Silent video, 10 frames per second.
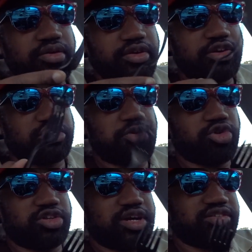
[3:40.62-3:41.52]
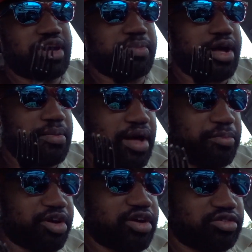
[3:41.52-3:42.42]
Good smoky taste
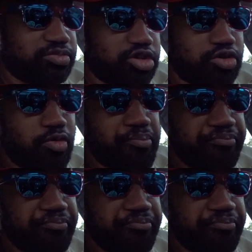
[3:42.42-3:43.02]
I'm accustomed to.